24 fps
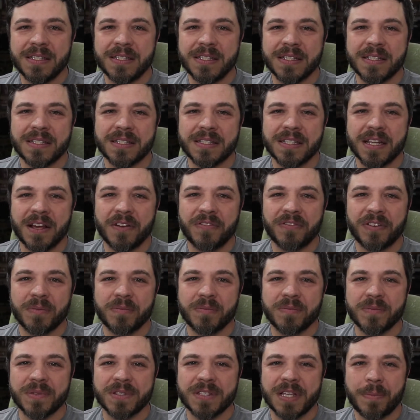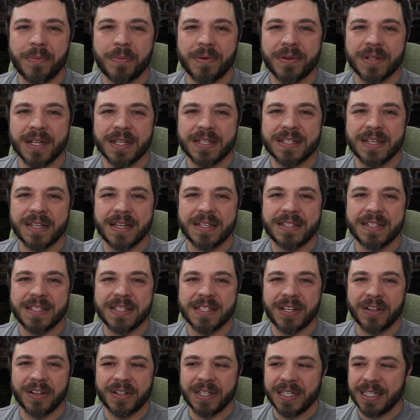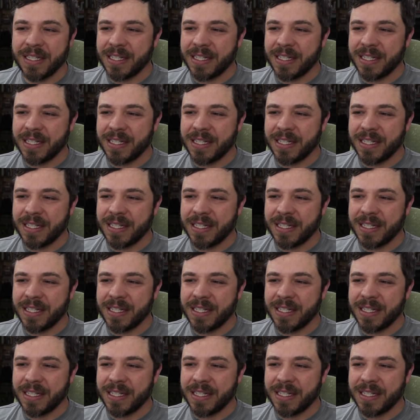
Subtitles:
and stuff from supper that Stacy's cooking,